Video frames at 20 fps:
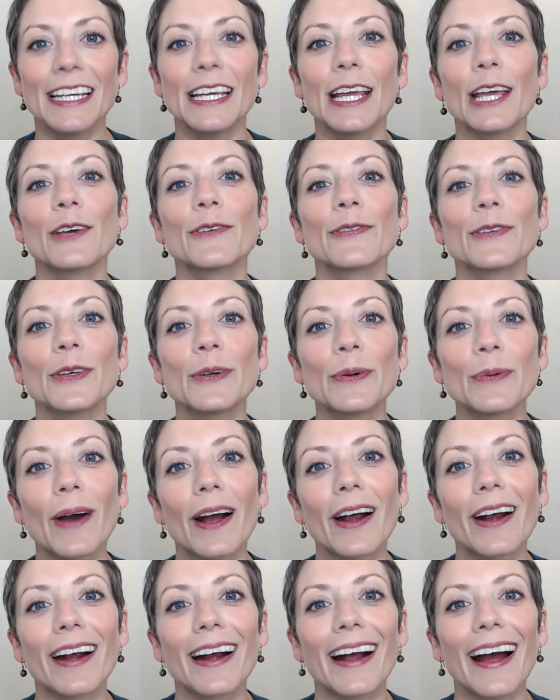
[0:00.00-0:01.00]
If you
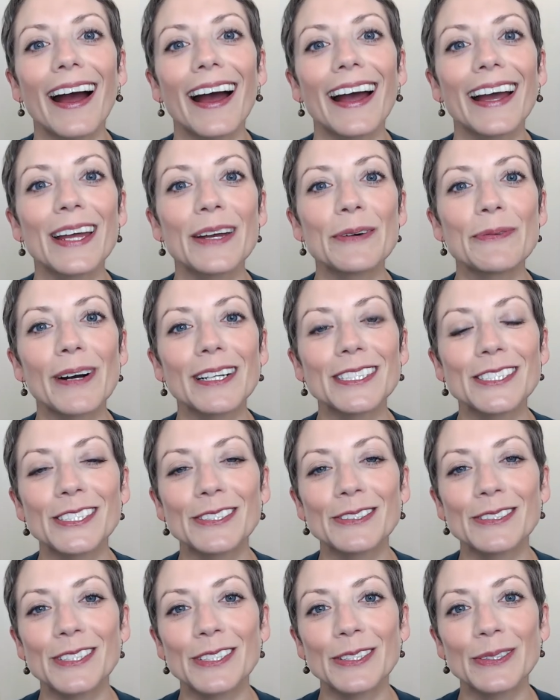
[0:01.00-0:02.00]
are, I want
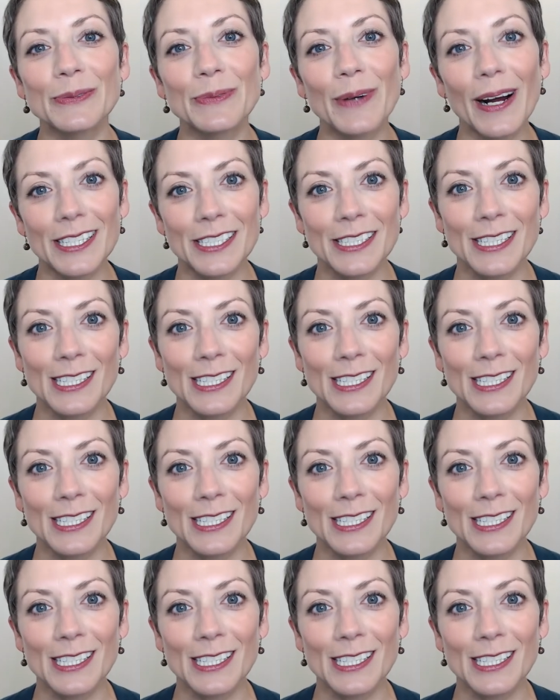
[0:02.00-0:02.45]
you to watch